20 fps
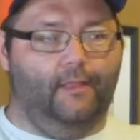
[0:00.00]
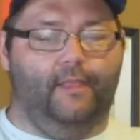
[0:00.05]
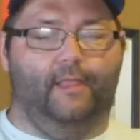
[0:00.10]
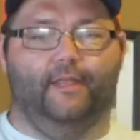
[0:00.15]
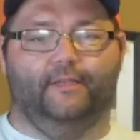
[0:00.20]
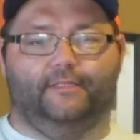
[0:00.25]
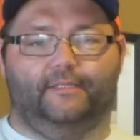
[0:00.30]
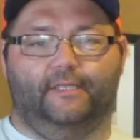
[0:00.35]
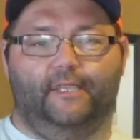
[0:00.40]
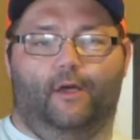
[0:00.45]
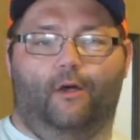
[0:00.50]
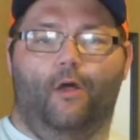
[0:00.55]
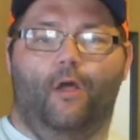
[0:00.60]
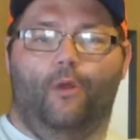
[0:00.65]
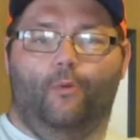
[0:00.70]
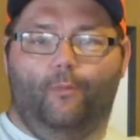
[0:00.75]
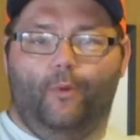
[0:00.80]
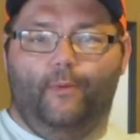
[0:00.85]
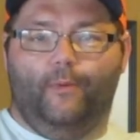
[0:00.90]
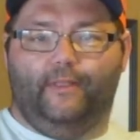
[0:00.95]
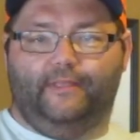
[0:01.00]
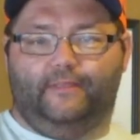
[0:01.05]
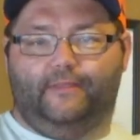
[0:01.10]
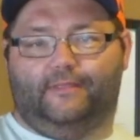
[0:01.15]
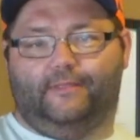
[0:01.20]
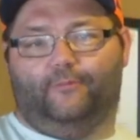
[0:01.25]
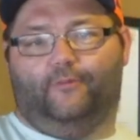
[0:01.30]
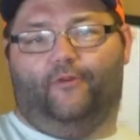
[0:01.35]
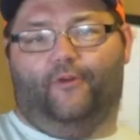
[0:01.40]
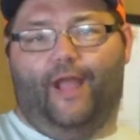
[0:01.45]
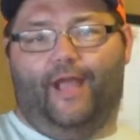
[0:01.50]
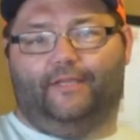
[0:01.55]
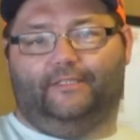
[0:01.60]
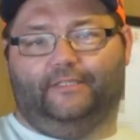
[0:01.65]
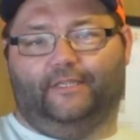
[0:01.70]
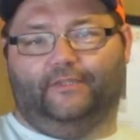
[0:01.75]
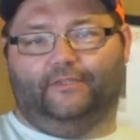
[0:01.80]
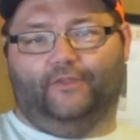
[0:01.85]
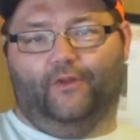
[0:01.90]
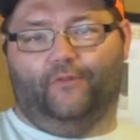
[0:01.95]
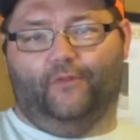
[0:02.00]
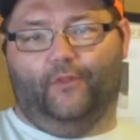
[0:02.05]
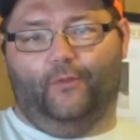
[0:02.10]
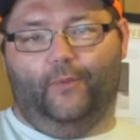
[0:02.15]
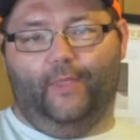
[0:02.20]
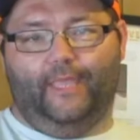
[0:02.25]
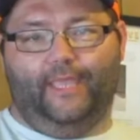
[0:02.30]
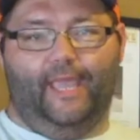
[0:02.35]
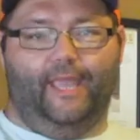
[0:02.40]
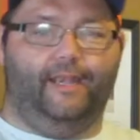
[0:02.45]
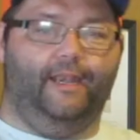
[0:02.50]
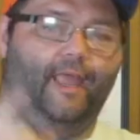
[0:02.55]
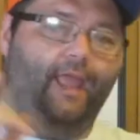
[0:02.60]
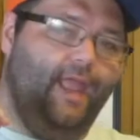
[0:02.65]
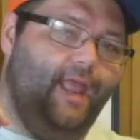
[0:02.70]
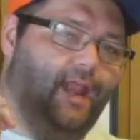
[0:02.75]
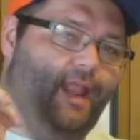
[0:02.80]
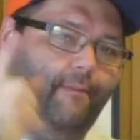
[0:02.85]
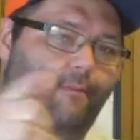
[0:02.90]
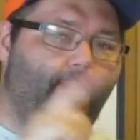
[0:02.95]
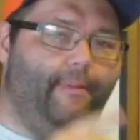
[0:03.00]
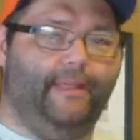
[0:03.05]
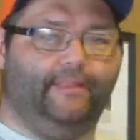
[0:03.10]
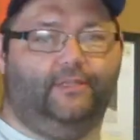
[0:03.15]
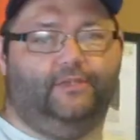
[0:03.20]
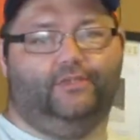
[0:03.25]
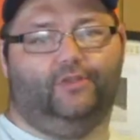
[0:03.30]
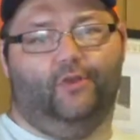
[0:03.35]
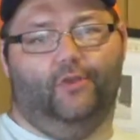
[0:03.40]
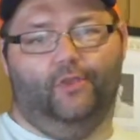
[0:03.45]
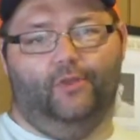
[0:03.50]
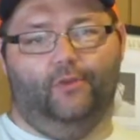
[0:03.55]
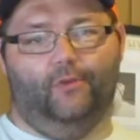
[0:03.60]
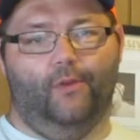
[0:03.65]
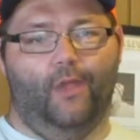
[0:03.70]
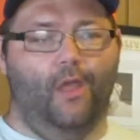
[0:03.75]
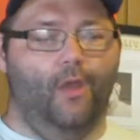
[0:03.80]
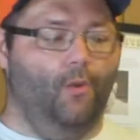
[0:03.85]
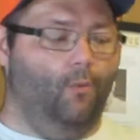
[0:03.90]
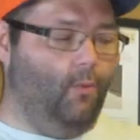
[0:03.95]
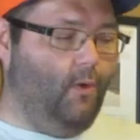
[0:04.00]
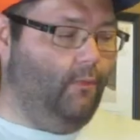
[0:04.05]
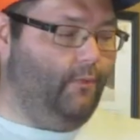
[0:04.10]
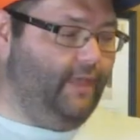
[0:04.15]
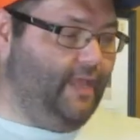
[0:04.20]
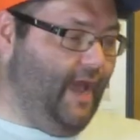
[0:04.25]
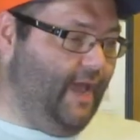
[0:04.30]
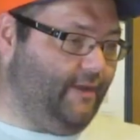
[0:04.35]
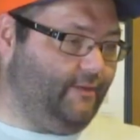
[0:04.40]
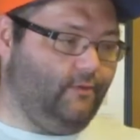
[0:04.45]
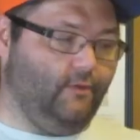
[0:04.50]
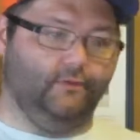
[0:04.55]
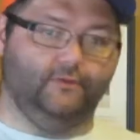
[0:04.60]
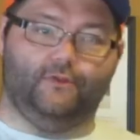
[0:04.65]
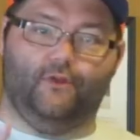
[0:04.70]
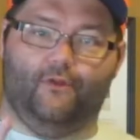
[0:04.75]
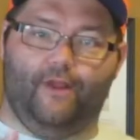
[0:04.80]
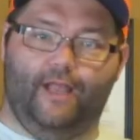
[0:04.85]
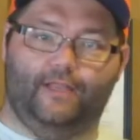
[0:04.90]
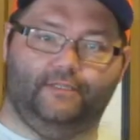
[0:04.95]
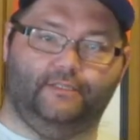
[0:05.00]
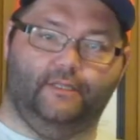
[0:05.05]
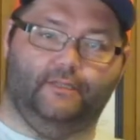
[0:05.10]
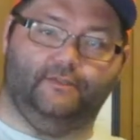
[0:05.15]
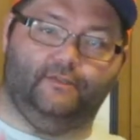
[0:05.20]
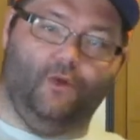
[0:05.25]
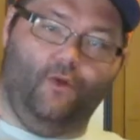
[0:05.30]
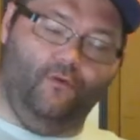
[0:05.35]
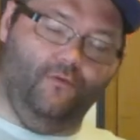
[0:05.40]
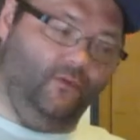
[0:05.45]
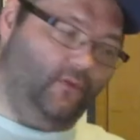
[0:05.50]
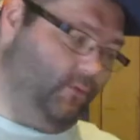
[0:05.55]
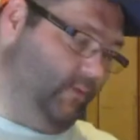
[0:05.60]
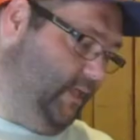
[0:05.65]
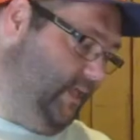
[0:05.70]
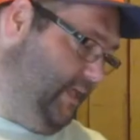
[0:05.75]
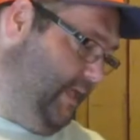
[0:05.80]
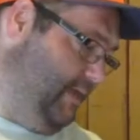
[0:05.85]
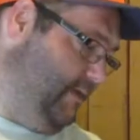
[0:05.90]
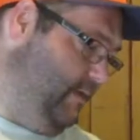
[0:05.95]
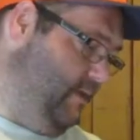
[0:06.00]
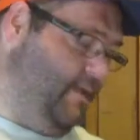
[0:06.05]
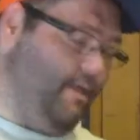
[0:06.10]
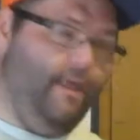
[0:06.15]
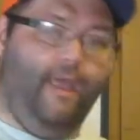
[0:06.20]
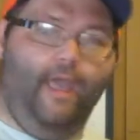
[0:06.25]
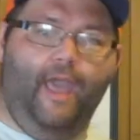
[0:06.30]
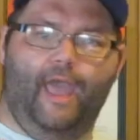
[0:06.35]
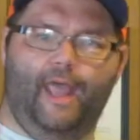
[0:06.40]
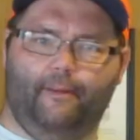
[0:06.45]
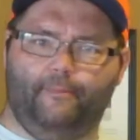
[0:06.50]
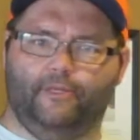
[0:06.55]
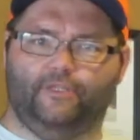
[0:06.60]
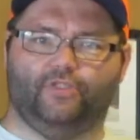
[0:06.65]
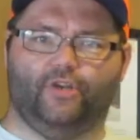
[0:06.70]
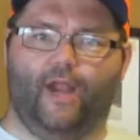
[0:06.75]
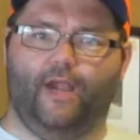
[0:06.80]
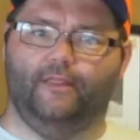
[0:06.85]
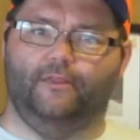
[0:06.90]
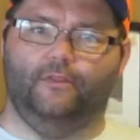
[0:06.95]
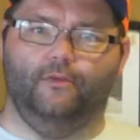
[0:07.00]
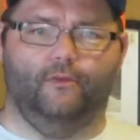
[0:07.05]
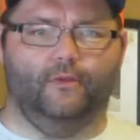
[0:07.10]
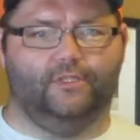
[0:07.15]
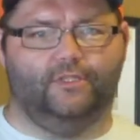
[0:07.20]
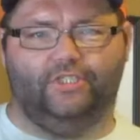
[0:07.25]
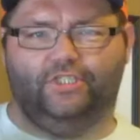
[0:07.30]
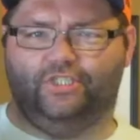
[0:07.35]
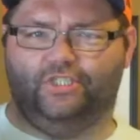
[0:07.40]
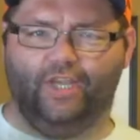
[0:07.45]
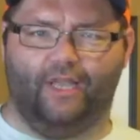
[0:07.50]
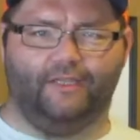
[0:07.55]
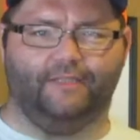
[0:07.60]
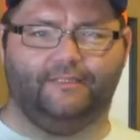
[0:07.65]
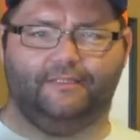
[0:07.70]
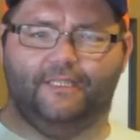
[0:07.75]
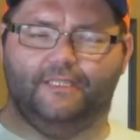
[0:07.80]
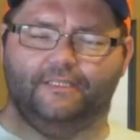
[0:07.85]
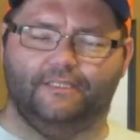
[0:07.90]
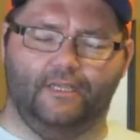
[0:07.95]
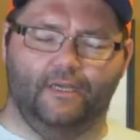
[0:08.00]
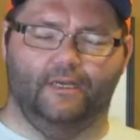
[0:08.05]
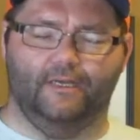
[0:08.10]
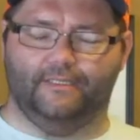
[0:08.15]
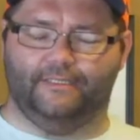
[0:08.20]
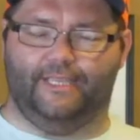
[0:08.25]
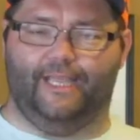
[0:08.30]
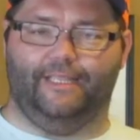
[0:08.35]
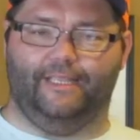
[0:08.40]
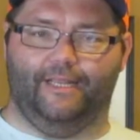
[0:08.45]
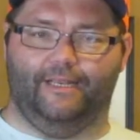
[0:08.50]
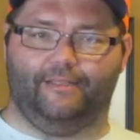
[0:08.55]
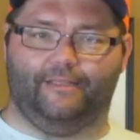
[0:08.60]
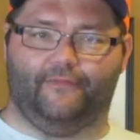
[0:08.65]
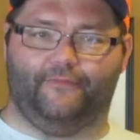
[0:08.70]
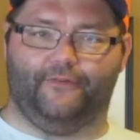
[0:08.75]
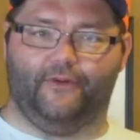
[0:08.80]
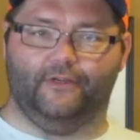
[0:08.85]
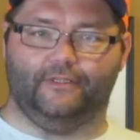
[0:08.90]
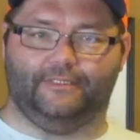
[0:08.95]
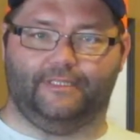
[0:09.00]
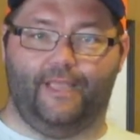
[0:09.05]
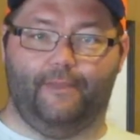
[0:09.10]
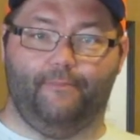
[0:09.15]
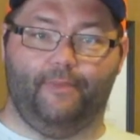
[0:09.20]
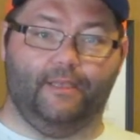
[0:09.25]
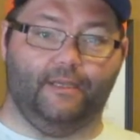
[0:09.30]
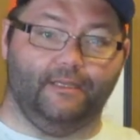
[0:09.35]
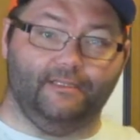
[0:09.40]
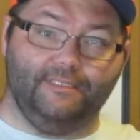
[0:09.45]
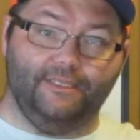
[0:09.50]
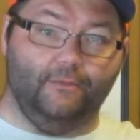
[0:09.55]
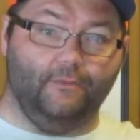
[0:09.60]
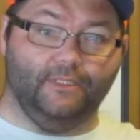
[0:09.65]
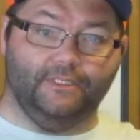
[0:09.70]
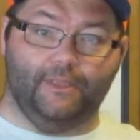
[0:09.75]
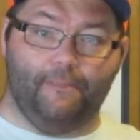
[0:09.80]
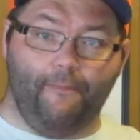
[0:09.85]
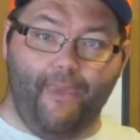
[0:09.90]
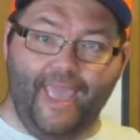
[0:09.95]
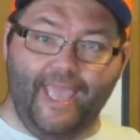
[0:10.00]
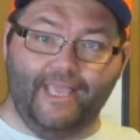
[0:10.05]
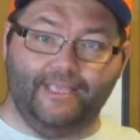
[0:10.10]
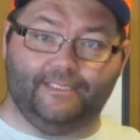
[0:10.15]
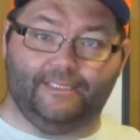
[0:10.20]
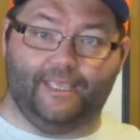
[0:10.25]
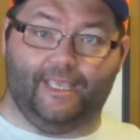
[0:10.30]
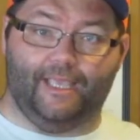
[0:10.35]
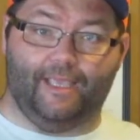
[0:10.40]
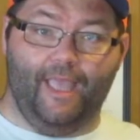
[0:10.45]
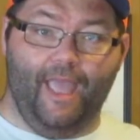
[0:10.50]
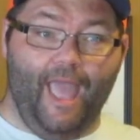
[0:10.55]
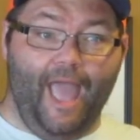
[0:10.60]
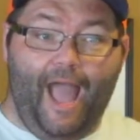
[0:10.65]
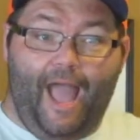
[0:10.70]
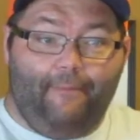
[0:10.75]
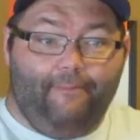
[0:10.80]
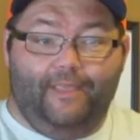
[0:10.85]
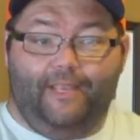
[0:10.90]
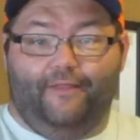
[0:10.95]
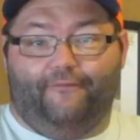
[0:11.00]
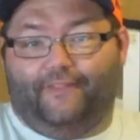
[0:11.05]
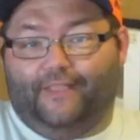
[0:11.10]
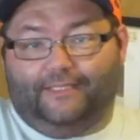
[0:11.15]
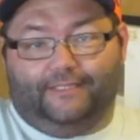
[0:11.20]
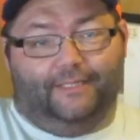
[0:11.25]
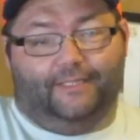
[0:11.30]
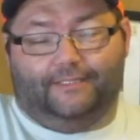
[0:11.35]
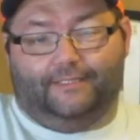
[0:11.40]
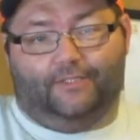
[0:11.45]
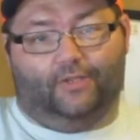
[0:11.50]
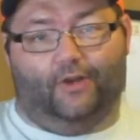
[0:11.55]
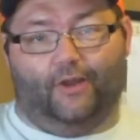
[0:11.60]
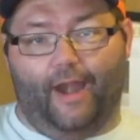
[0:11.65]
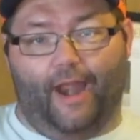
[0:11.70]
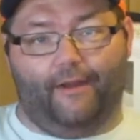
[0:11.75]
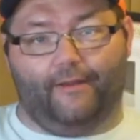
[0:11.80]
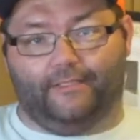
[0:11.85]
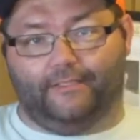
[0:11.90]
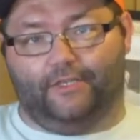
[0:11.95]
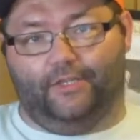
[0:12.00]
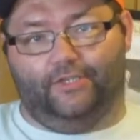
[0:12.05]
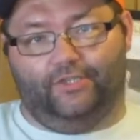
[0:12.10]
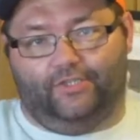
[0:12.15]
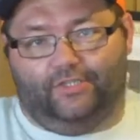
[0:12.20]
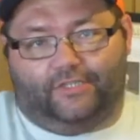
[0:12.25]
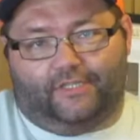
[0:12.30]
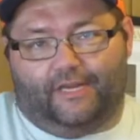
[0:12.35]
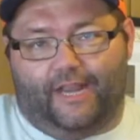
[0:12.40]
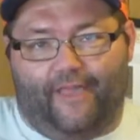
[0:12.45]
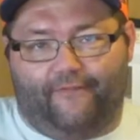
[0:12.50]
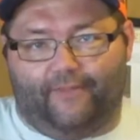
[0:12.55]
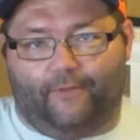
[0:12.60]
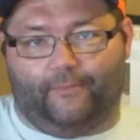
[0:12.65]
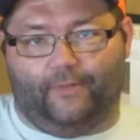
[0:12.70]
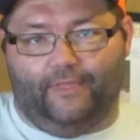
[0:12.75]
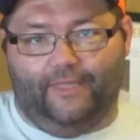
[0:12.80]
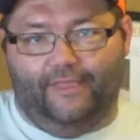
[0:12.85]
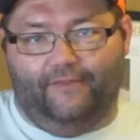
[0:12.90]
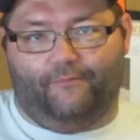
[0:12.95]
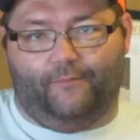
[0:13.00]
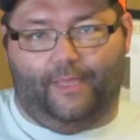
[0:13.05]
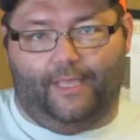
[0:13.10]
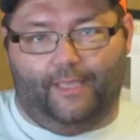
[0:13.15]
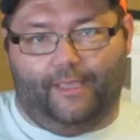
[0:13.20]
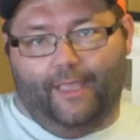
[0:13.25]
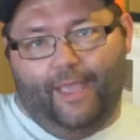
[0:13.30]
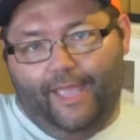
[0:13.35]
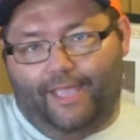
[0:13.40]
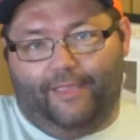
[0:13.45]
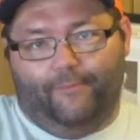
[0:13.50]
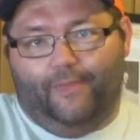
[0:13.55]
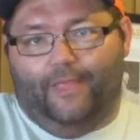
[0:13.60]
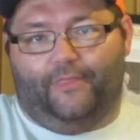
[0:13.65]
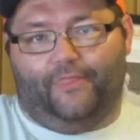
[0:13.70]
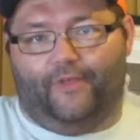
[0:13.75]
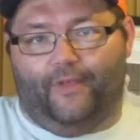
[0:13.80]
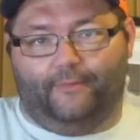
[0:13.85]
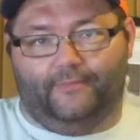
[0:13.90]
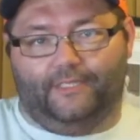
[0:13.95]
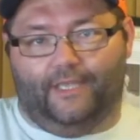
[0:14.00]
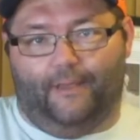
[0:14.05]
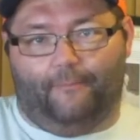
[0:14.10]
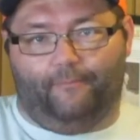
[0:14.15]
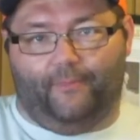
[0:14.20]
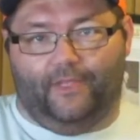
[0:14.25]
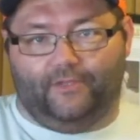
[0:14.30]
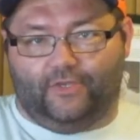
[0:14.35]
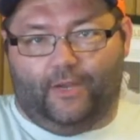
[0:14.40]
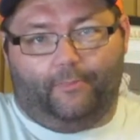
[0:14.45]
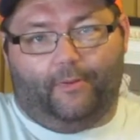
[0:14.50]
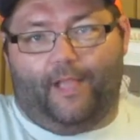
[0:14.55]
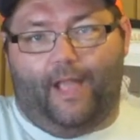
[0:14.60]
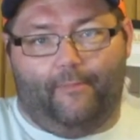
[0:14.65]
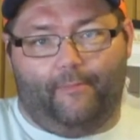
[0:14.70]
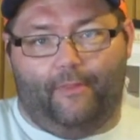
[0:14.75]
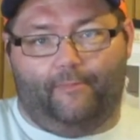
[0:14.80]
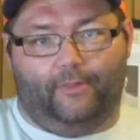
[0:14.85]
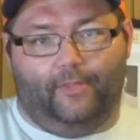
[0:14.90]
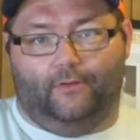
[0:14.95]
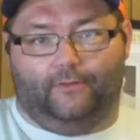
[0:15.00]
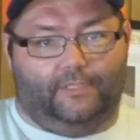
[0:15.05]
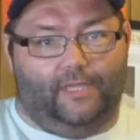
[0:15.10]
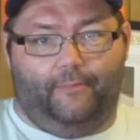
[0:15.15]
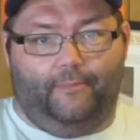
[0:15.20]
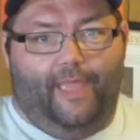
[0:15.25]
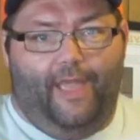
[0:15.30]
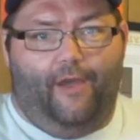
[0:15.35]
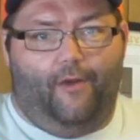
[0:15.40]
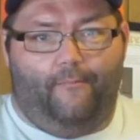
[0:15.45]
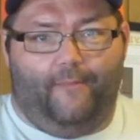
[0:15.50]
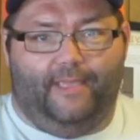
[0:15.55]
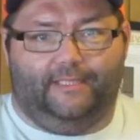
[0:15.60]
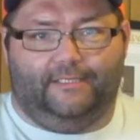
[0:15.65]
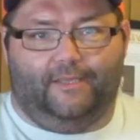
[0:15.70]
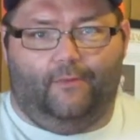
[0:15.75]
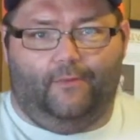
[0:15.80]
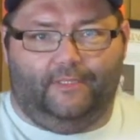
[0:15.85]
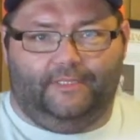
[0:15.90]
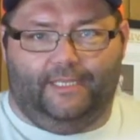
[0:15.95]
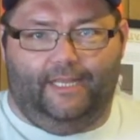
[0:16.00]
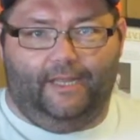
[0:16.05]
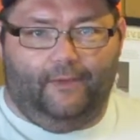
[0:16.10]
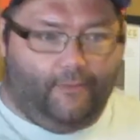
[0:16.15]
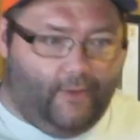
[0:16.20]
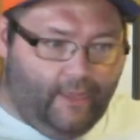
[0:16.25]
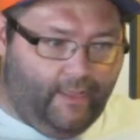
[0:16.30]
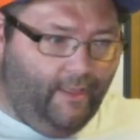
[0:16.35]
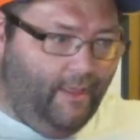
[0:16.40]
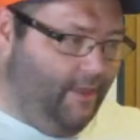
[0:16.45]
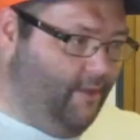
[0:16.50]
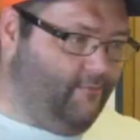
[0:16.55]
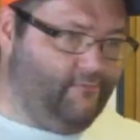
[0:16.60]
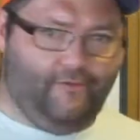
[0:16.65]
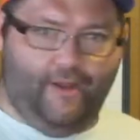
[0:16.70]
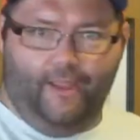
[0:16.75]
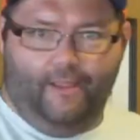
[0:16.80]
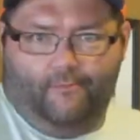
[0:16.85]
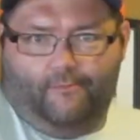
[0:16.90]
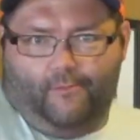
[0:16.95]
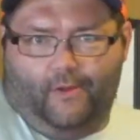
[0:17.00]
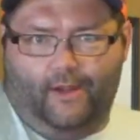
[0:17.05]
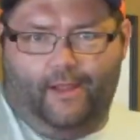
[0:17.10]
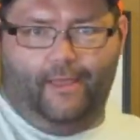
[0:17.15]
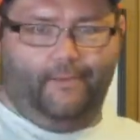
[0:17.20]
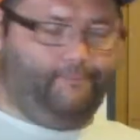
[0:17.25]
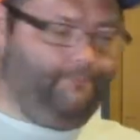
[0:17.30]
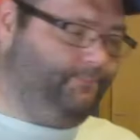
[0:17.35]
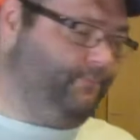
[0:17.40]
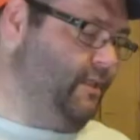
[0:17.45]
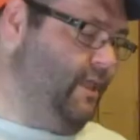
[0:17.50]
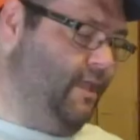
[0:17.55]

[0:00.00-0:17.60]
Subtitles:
Here's the deal. We went to some garage sales over the weekend, and I'm about to show you what we got at those garage sales over the weekend. And I'm going to try to do it just as good as I did it the first time because it was amazing. I mean, if this doesn't turn out as good, you're just going to have to believe me and give me a thumbs up and drop a comment below. Tell me how amazing it was anyway, right? Why not?